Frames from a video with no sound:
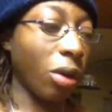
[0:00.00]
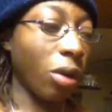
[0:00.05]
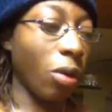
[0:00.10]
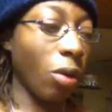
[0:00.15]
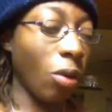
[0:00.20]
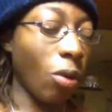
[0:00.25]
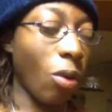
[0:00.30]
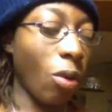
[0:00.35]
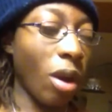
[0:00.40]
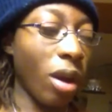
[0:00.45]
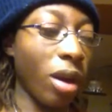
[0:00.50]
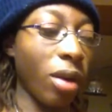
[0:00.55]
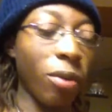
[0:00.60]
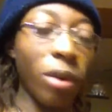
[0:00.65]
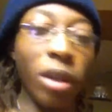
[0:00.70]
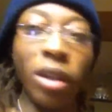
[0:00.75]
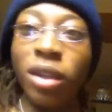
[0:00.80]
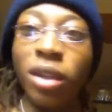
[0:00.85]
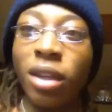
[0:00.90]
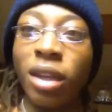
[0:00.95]
what it
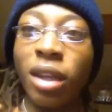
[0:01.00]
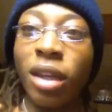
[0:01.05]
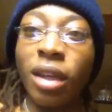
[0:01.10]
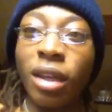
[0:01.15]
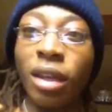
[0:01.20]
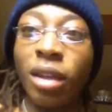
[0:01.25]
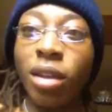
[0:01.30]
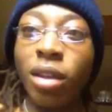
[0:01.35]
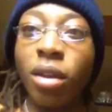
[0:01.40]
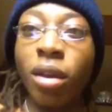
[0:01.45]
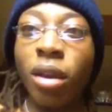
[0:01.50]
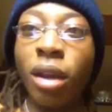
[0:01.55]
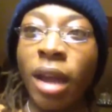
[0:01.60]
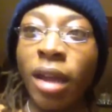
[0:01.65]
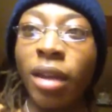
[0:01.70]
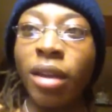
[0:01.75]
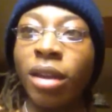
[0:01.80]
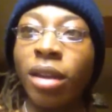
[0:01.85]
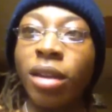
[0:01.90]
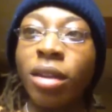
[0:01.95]
really did either, and I
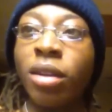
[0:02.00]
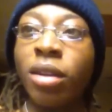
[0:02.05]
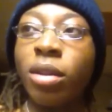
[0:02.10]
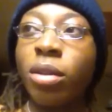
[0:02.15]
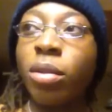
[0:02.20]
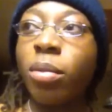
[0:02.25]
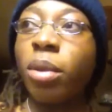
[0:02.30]
didn't either.